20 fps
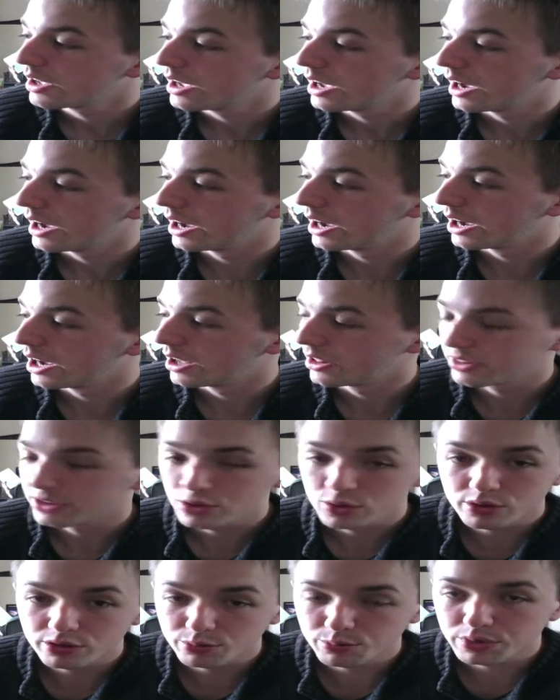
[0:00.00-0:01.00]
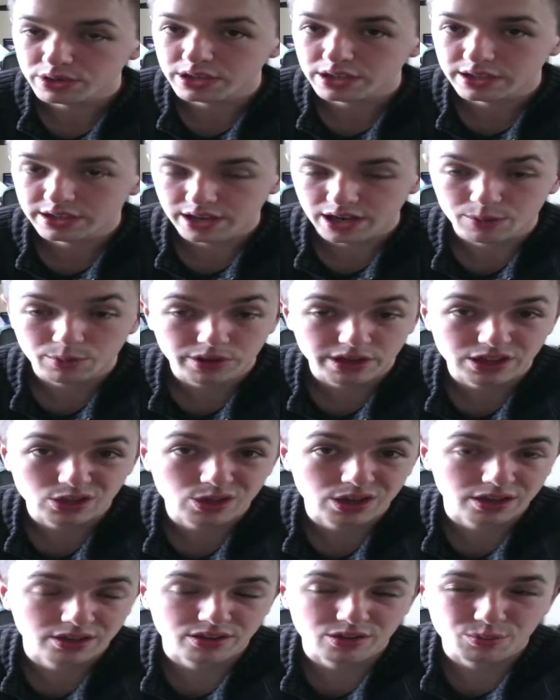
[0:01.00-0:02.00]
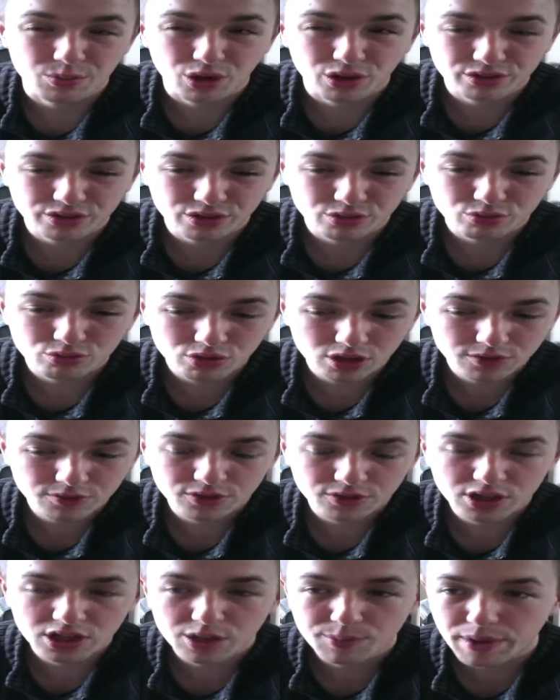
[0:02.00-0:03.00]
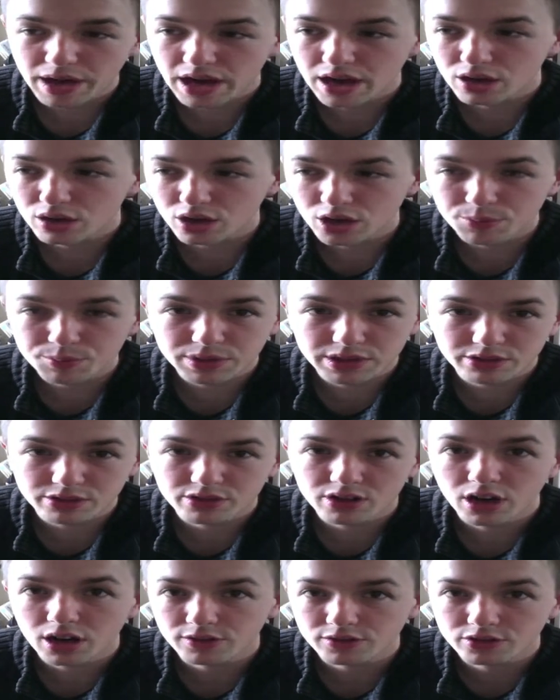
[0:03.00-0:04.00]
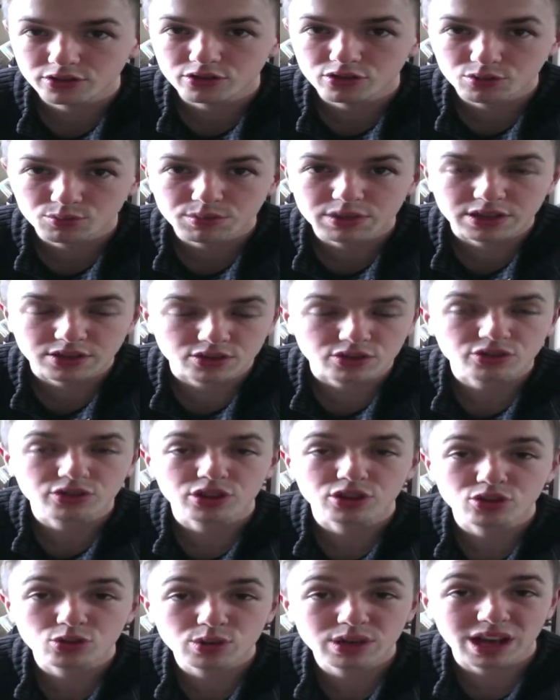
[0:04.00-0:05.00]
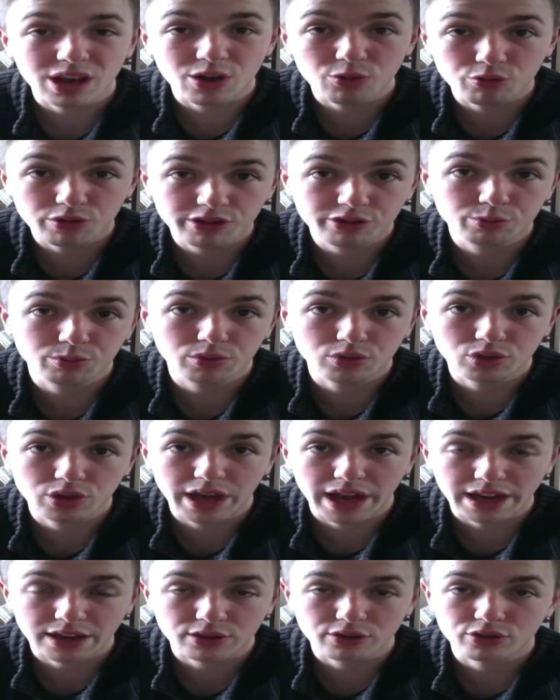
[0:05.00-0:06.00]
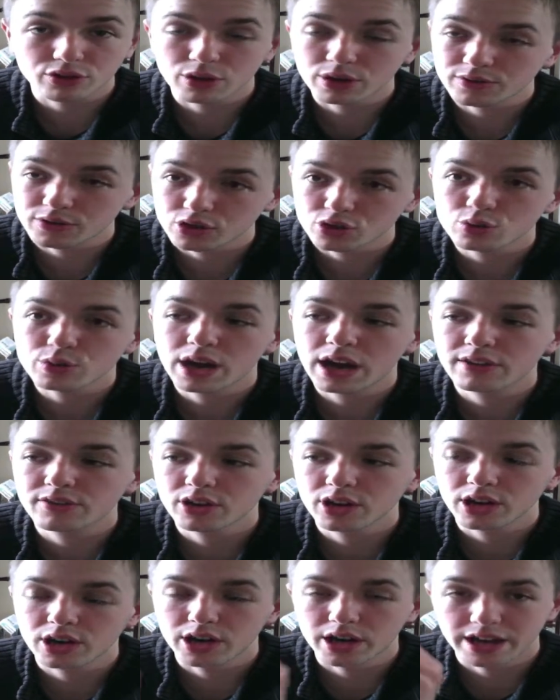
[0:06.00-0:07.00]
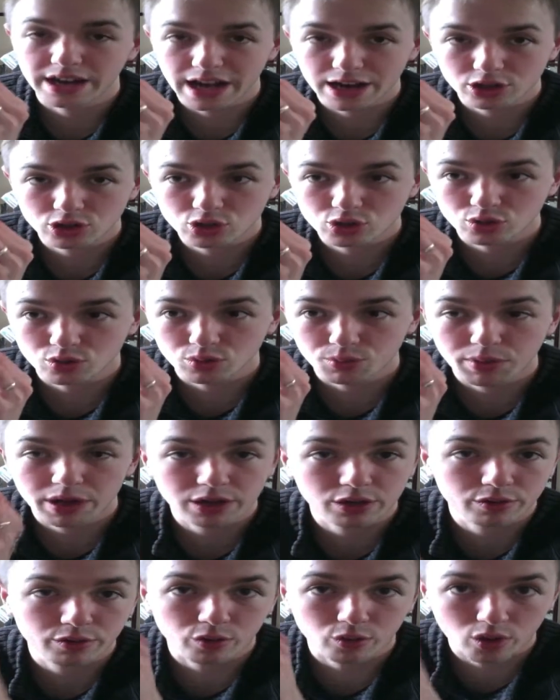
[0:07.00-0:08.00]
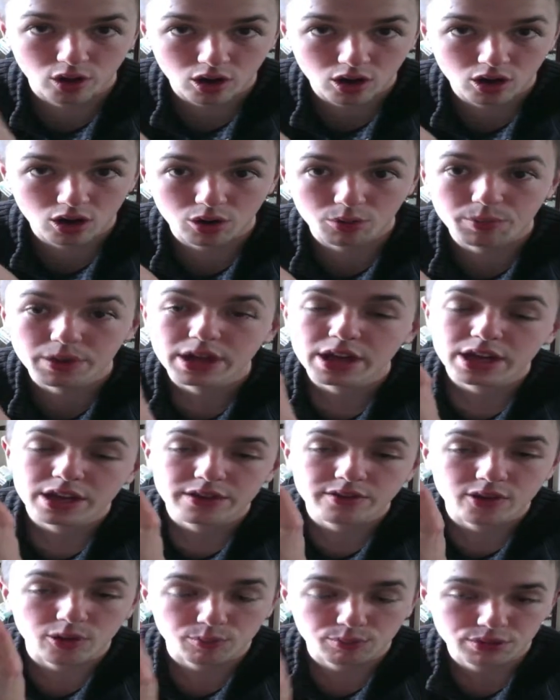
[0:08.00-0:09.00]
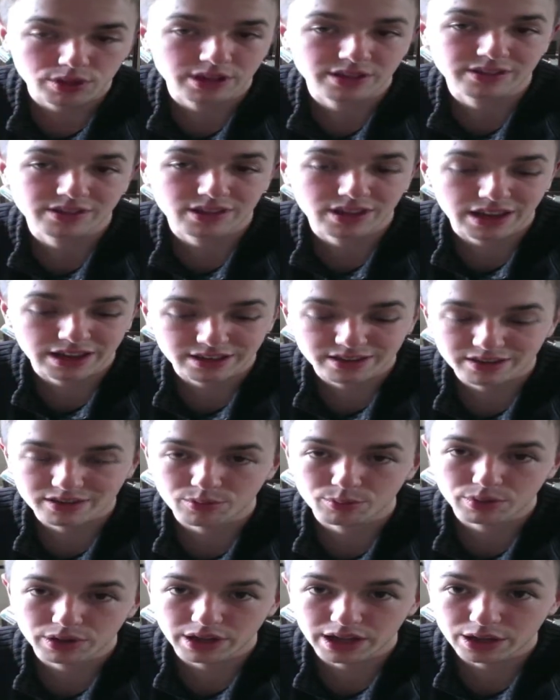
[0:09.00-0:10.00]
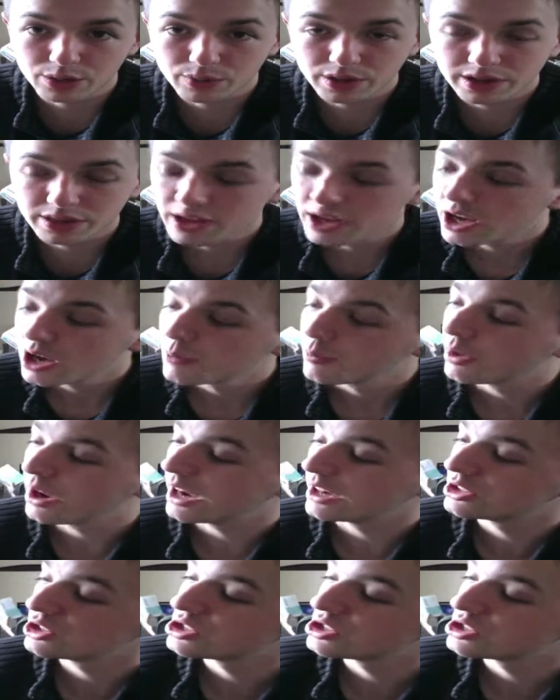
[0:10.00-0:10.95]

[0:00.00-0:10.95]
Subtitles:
The USB cable that you get in the box is roughly about 1.5 meters to 2 meters, so you do get a reasonable length. So if you do have an actual microphone arm, you've got plenty of length to play with. But as